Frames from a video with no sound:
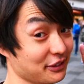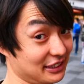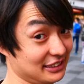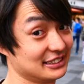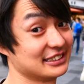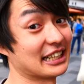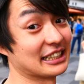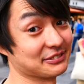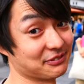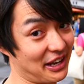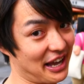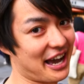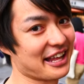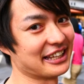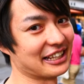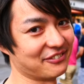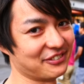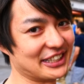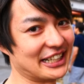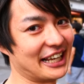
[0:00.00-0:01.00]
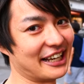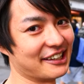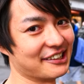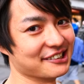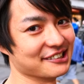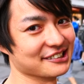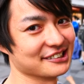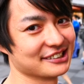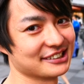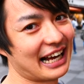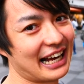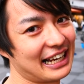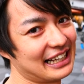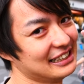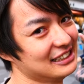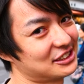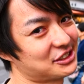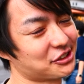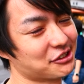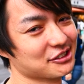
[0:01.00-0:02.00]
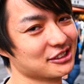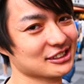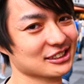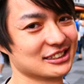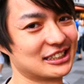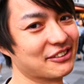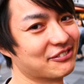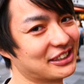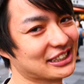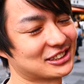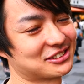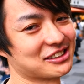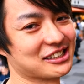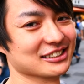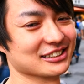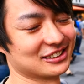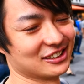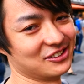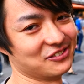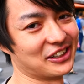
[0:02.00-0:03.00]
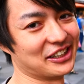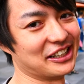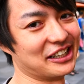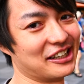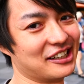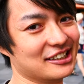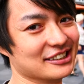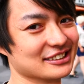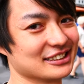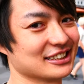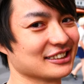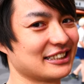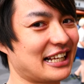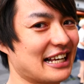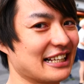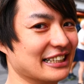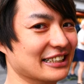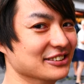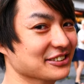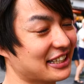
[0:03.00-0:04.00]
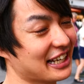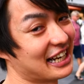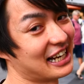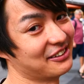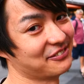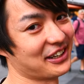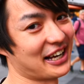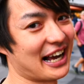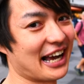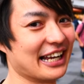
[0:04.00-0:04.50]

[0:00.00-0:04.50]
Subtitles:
please check my other video. I introduced the restaurants over there so that you can have an